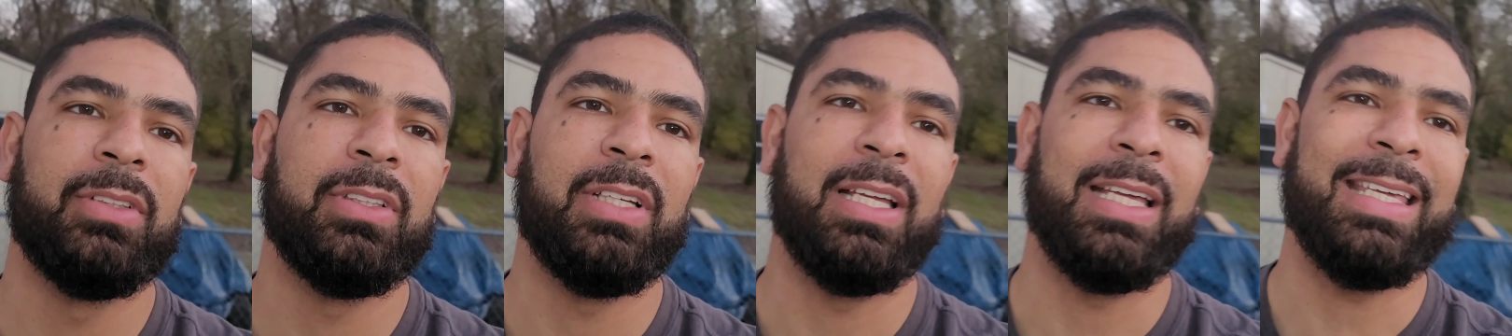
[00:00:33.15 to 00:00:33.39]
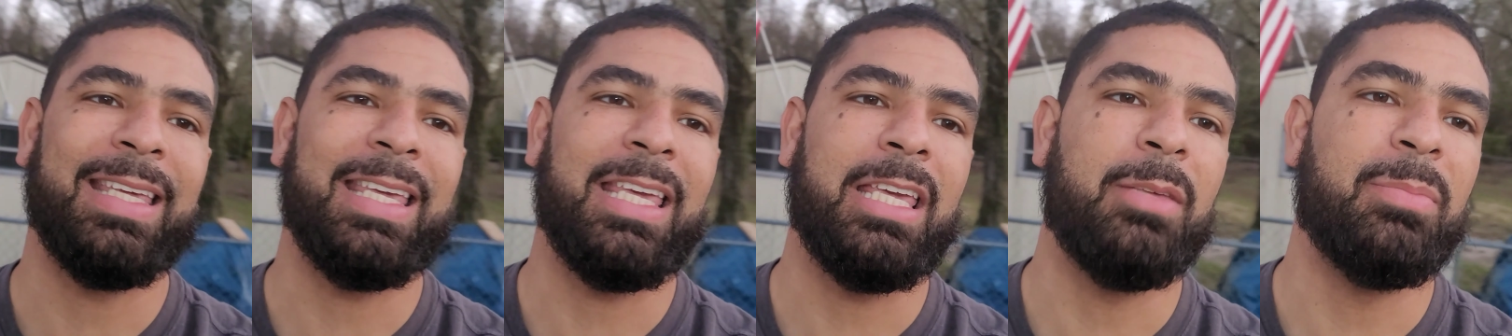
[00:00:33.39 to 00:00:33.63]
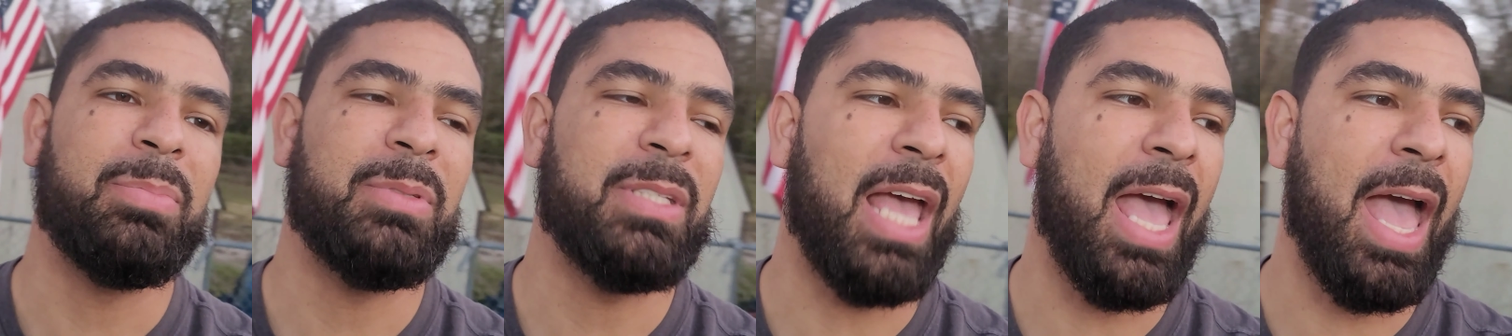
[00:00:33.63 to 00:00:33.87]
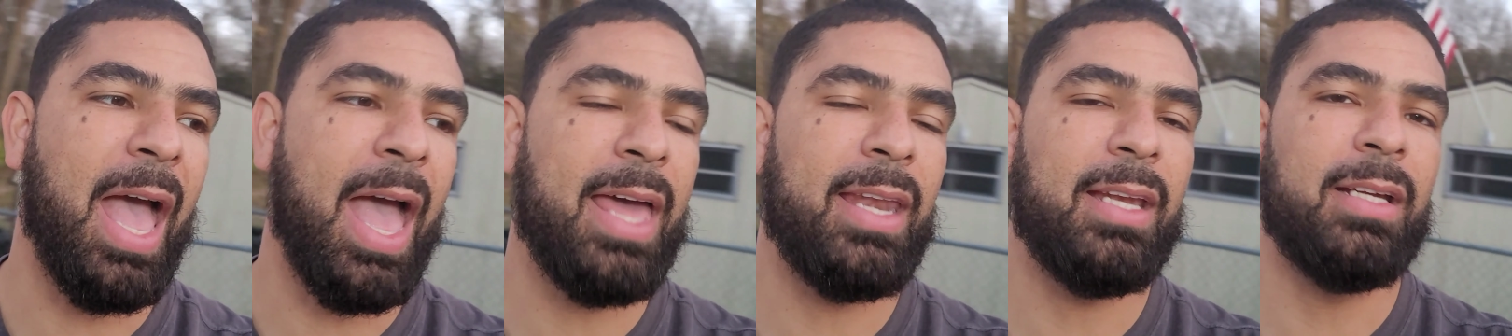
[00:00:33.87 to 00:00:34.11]
It keeps
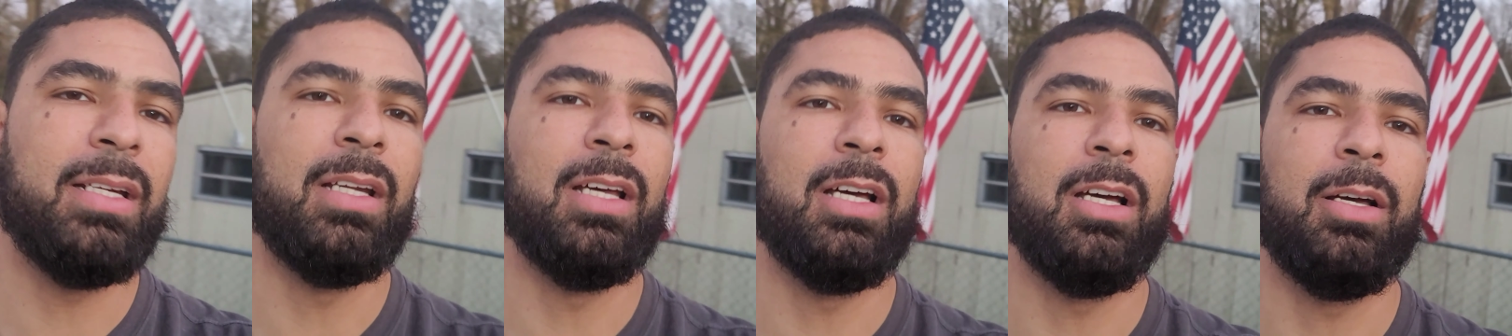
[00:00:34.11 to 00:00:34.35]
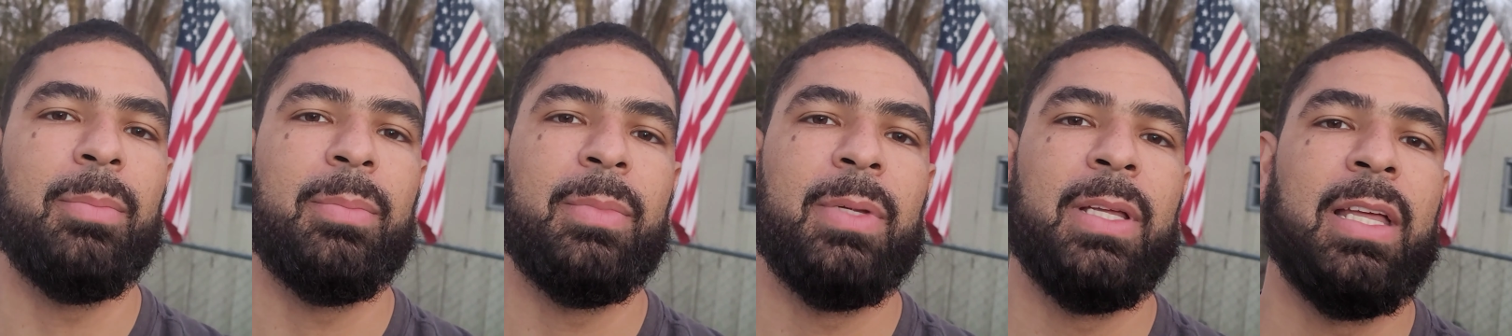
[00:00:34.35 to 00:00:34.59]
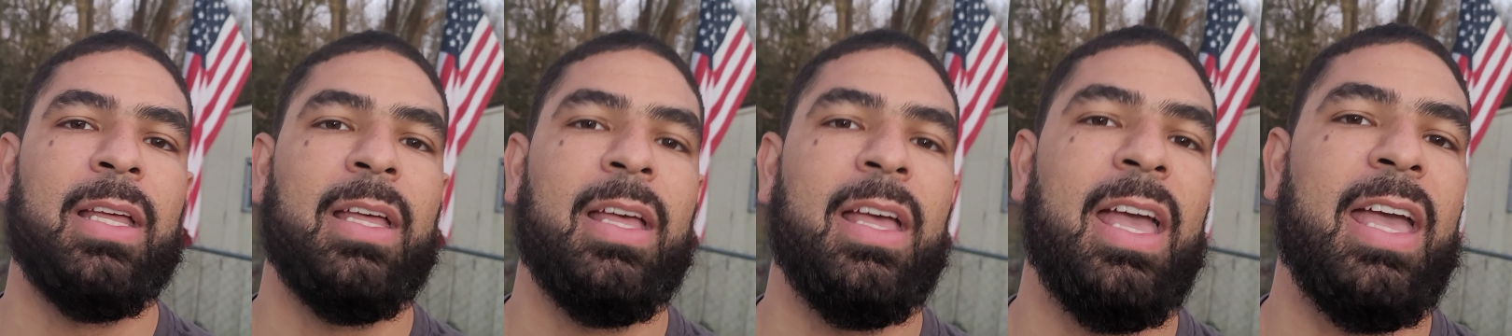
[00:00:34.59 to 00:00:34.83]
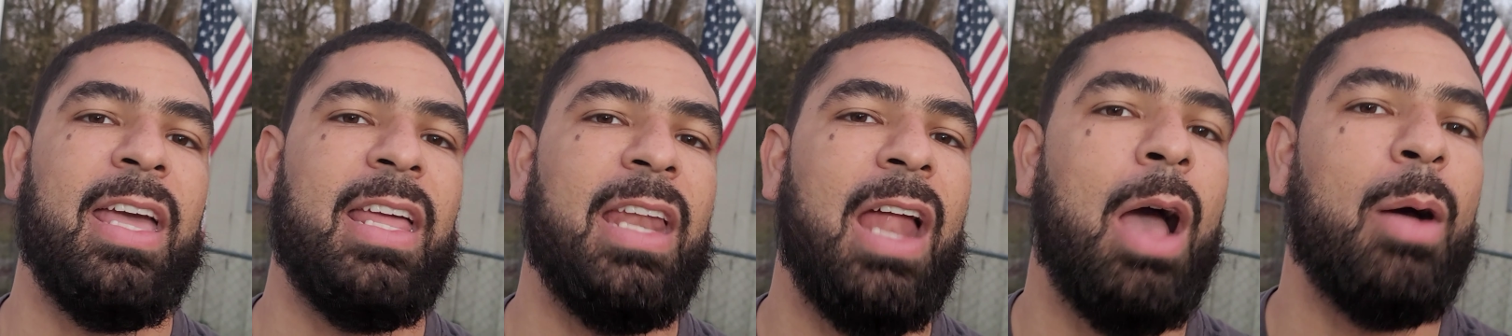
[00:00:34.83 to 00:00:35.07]
adding up,
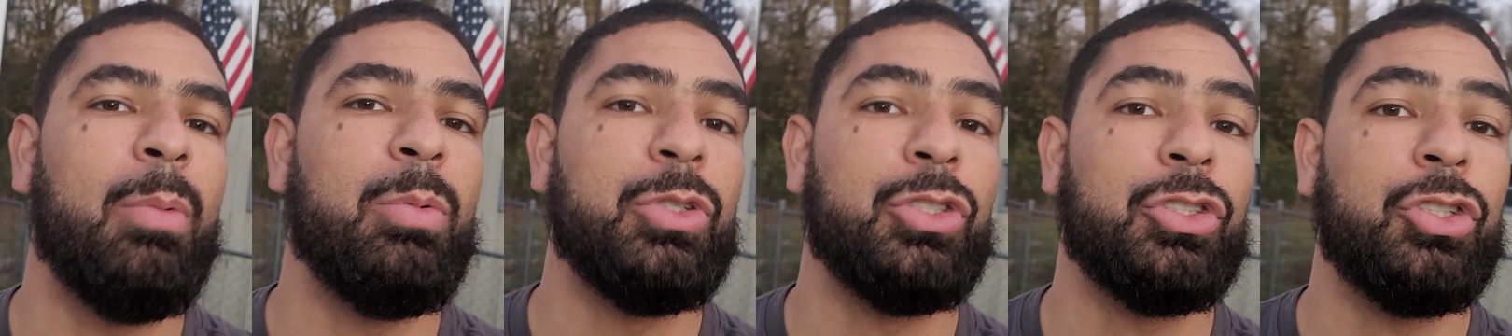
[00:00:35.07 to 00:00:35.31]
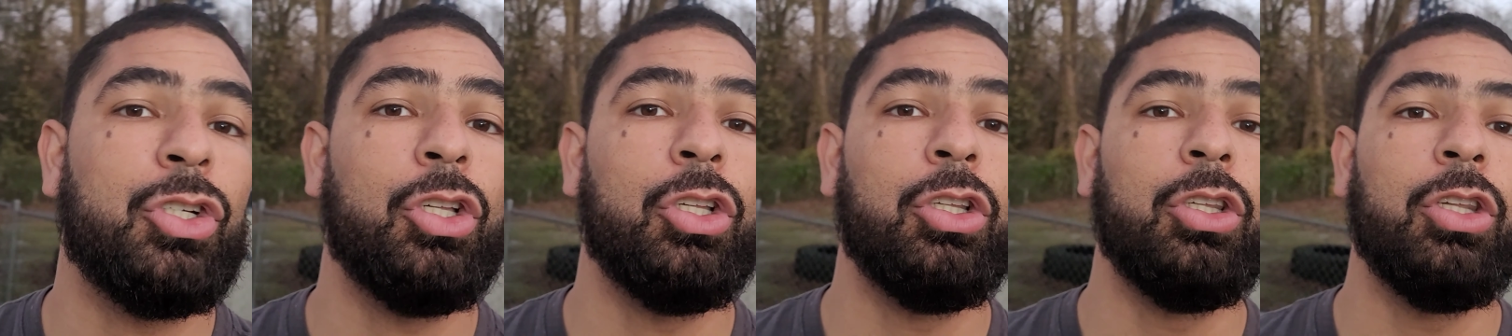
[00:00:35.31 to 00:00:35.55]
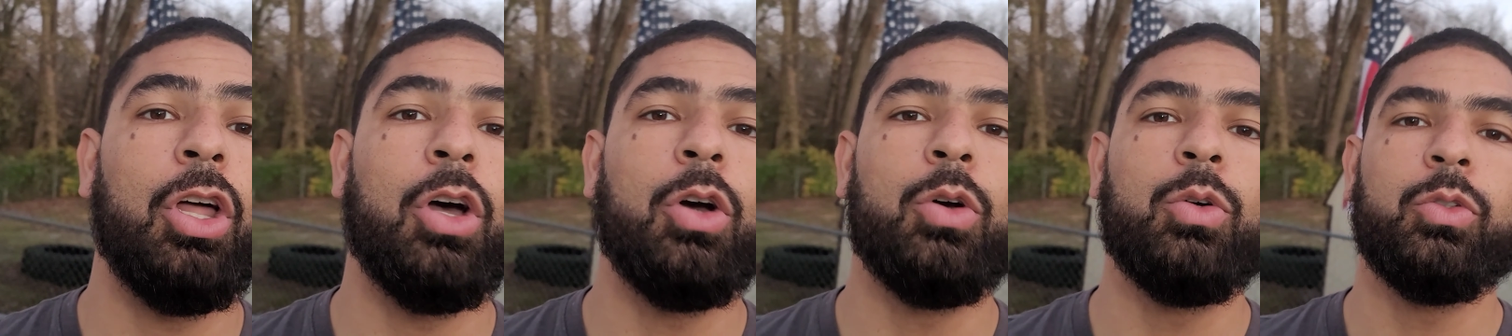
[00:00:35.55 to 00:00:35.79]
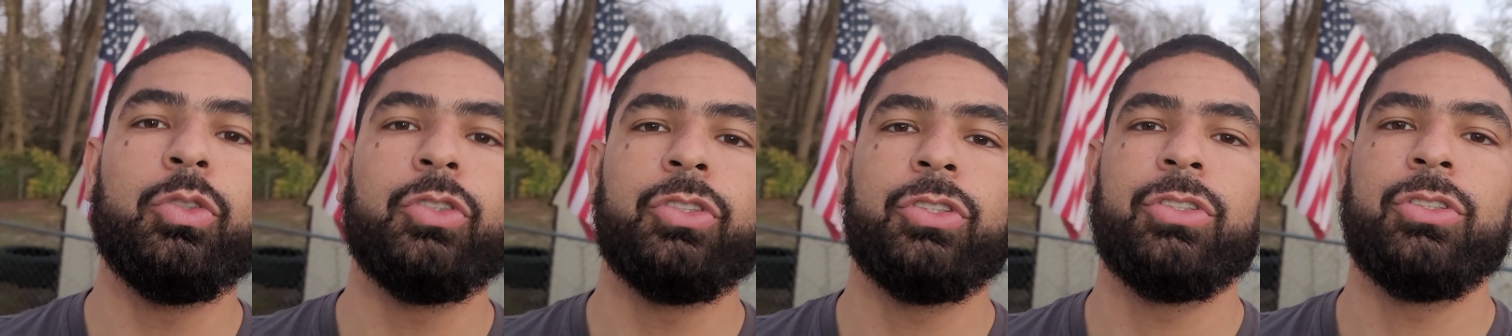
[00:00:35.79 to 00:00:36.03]
and I was
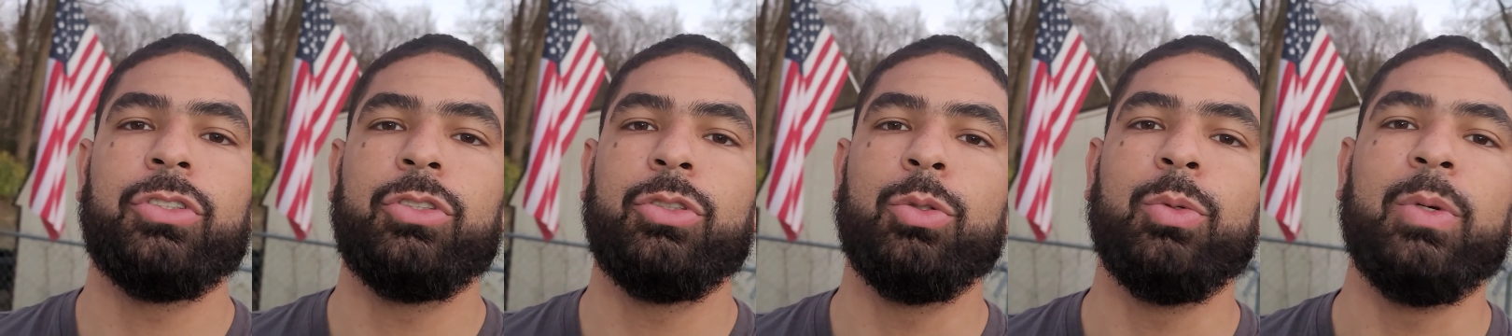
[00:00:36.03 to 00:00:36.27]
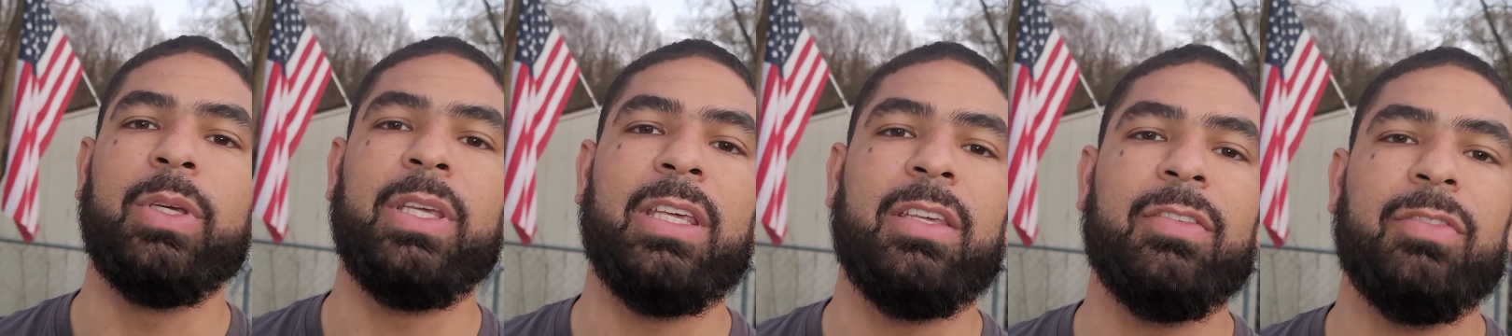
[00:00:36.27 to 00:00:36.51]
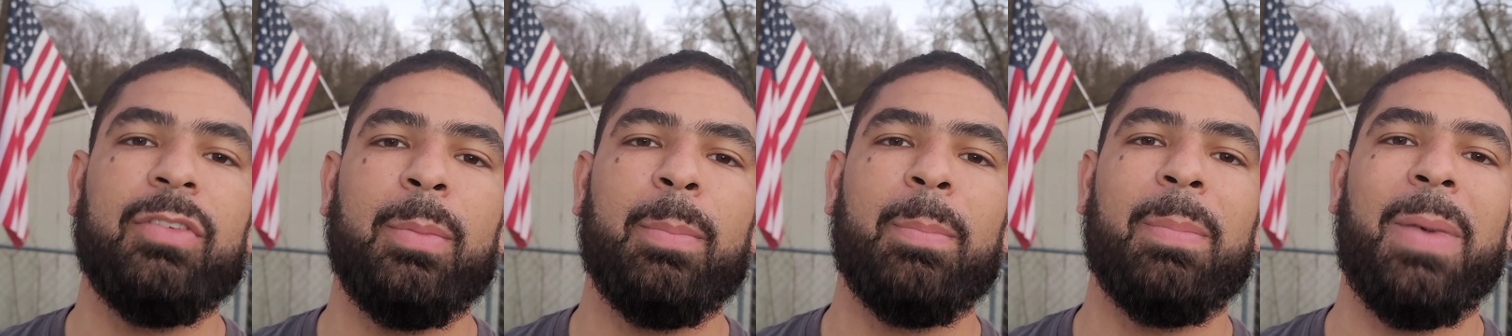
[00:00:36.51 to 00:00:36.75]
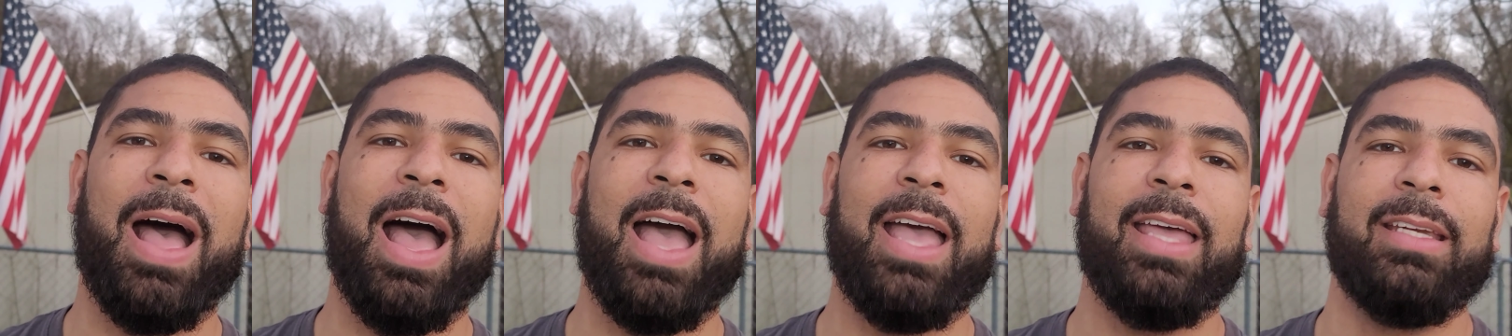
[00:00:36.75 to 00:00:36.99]
close to even
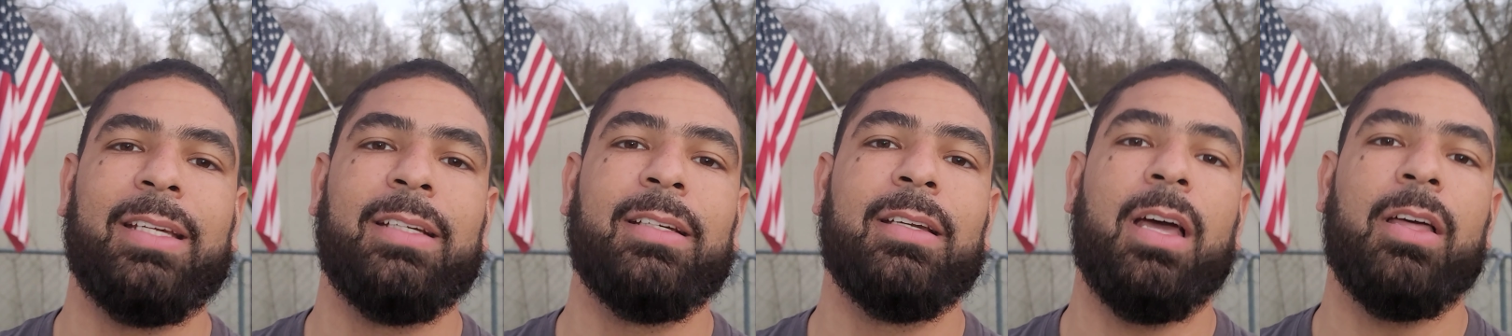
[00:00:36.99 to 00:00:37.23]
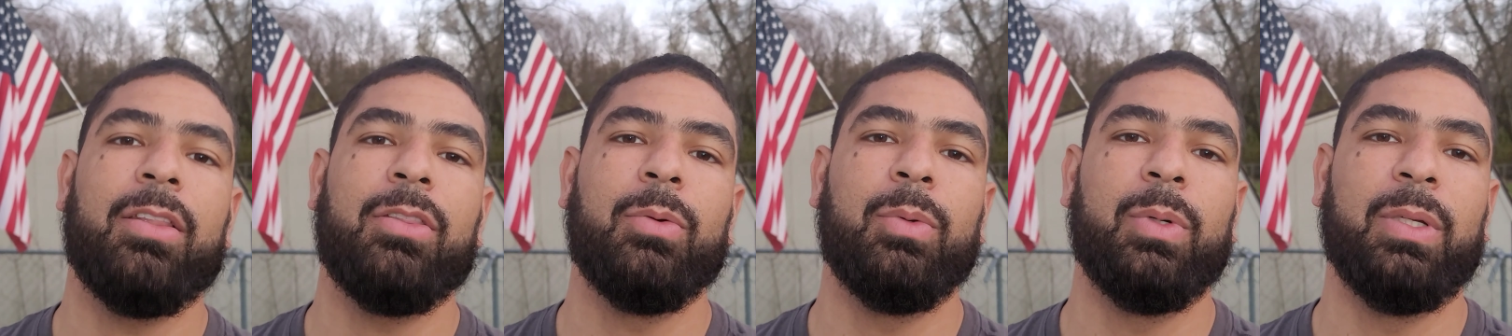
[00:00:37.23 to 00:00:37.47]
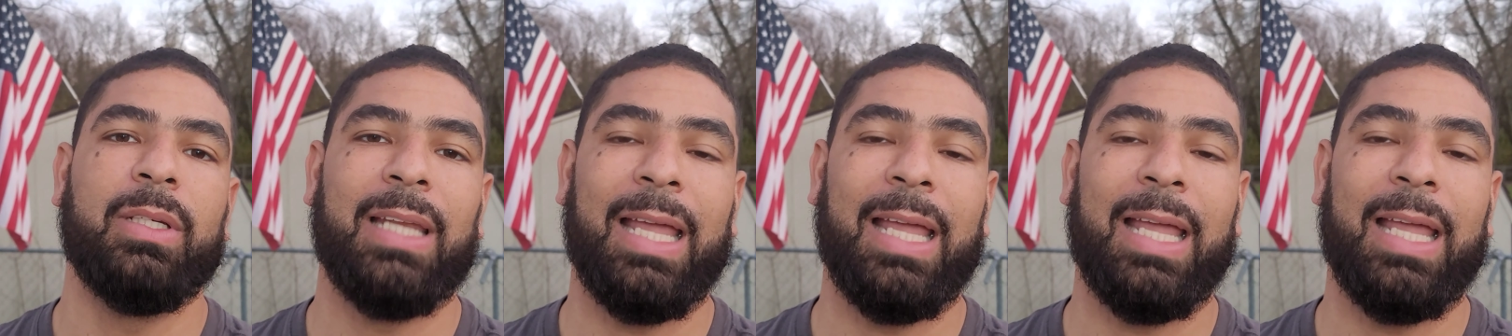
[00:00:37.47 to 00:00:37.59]
buying another one.